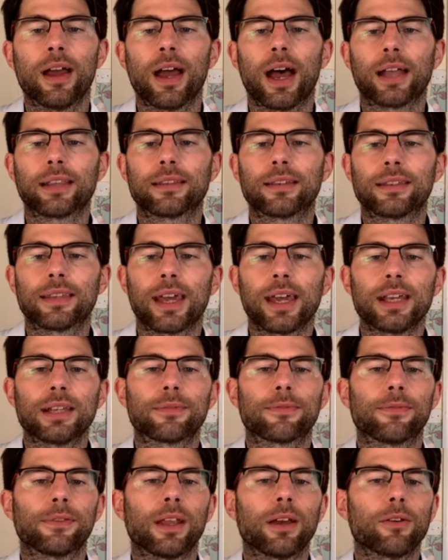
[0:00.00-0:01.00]
and
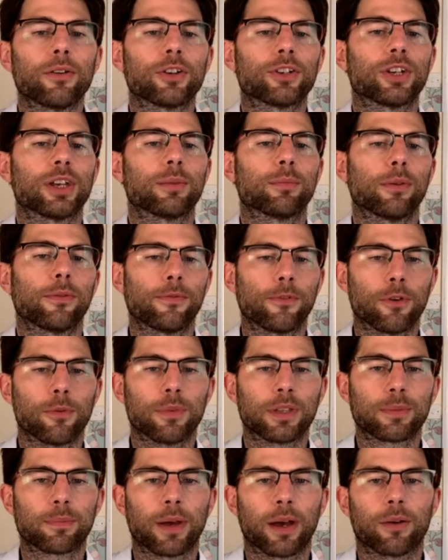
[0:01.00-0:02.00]
today's flourishing
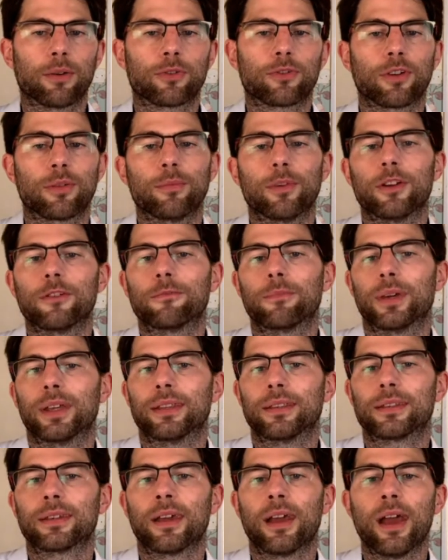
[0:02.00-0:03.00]
performance poetry
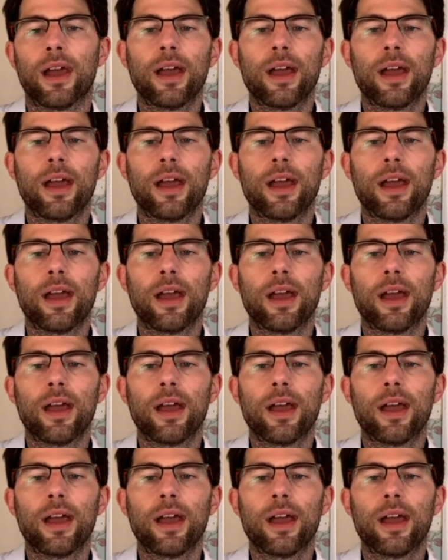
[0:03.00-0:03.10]
movement.